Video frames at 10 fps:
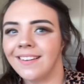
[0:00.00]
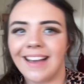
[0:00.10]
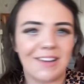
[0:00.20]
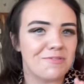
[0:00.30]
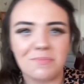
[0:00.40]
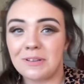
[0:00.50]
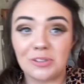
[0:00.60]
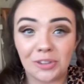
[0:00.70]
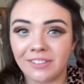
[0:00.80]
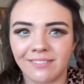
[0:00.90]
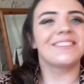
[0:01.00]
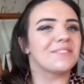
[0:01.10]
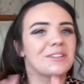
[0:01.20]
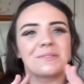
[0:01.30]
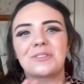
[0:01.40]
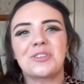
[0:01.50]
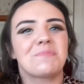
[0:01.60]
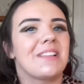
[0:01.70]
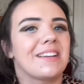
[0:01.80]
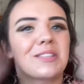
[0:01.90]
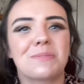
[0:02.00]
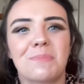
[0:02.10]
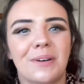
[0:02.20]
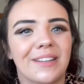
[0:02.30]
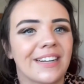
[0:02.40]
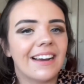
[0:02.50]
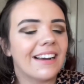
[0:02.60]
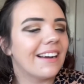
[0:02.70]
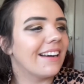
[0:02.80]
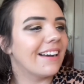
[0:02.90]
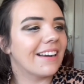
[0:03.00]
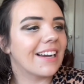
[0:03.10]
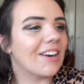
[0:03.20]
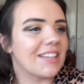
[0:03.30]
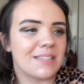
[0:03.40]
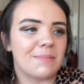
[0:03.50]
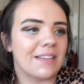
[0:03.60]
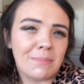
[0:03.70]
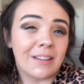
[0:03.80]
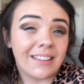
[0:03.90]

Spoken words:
Everyone will be done. Twitter will just be like a spoiler crazy place.